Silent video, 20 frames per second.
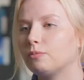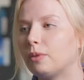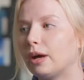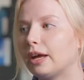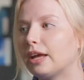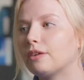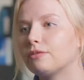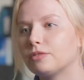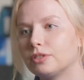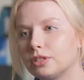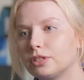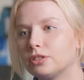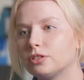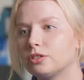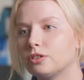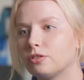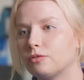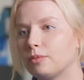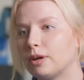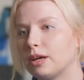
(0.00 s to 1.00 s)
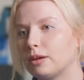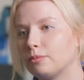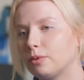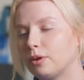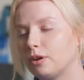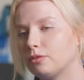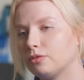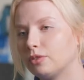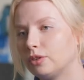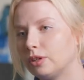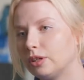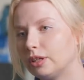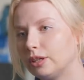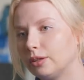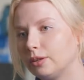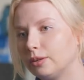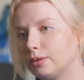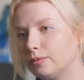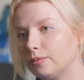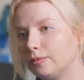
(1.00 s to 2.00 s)
my evidence of my
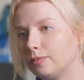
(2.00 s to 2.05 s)
portfolio.